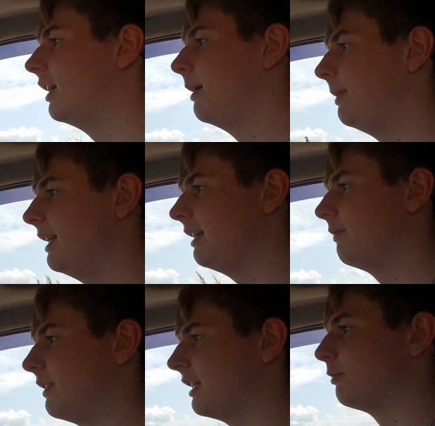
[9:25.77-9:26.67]
I
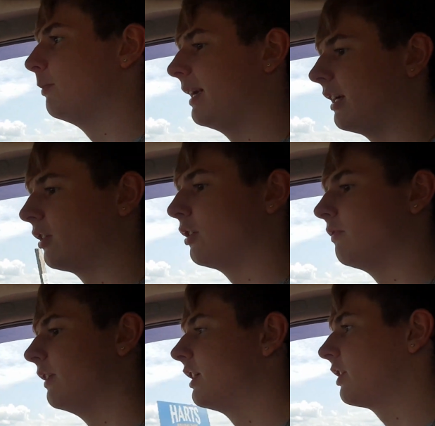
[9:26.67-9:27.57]
believe this will make a good
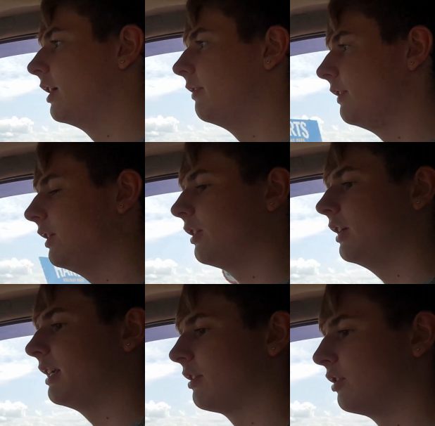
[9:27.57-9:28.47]
first car for you guys,